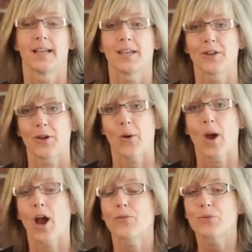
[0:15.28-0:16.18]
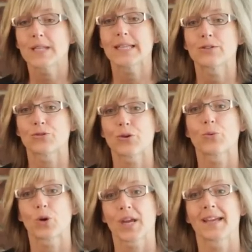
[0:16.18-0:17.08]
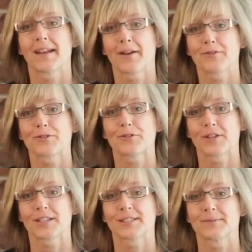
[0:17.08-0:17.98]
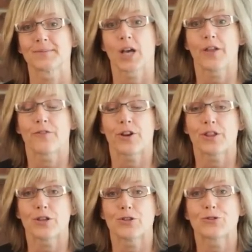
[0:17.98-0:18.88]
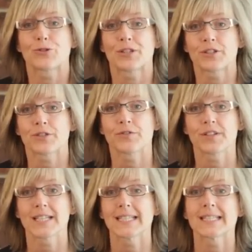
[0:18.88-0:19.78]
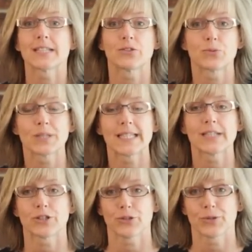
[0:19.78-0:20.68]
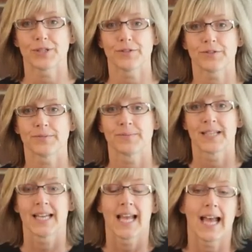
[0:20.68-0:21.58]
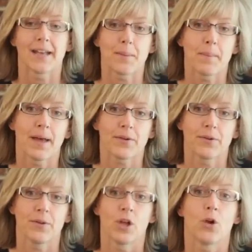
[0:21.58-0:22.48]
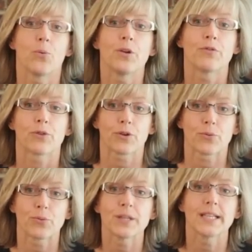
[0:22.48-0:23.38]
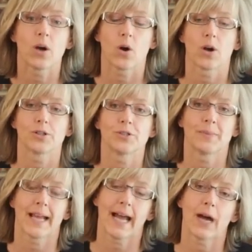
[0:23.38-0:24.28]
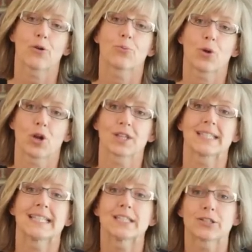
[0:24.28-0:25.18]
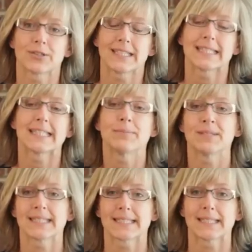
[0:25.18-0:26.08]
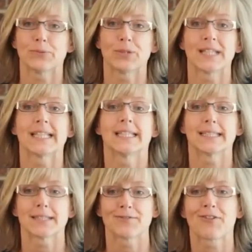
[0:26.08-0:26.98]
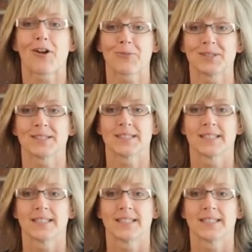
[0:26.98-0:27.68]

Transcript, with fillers: You know, I really enjoy working in After Effects. I find the user interface is really intuitive. And at Mettle, we've worked really hard to make our products integrate seamlessly within this environment.